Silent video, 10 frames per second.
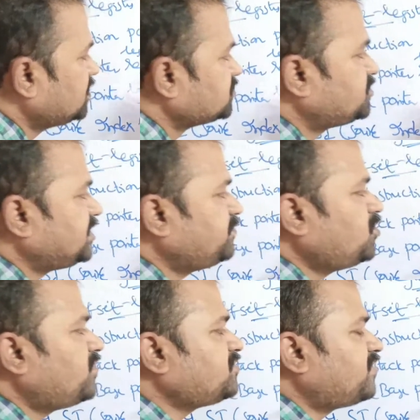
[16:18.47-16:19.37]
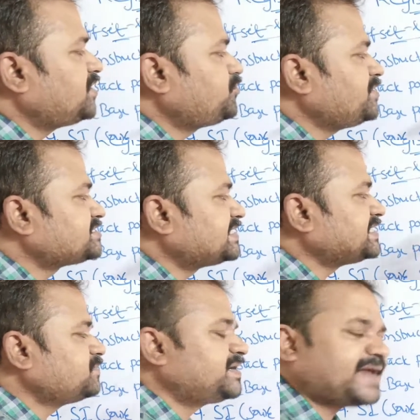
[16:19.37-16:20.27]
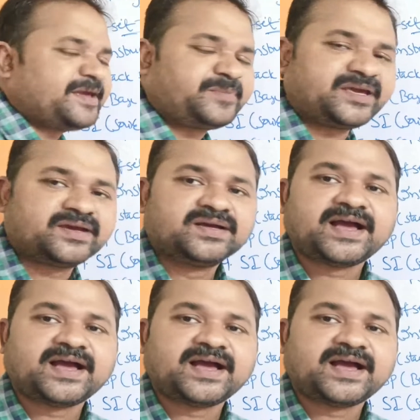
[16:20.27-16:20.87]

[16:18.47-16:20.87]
So 11112 is nothing but IP.